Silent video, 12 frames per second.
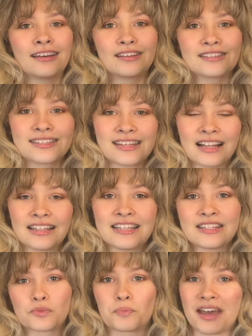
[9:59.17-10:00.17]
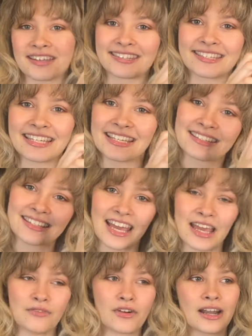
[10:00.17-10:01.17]
Stellan's besties,
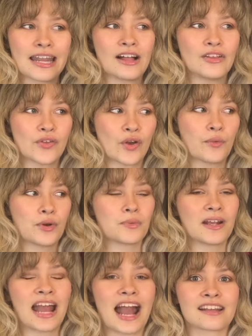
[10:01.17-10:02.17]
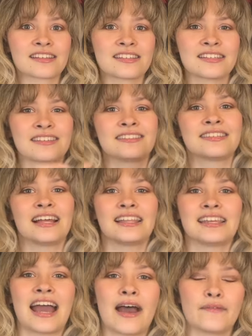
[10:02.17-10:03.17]
Avar and Elzar, would react to
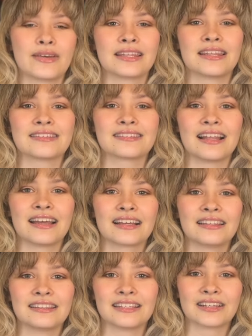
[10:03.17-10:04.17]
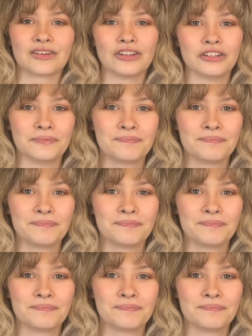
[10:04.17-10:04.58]
Stellan having this, like, little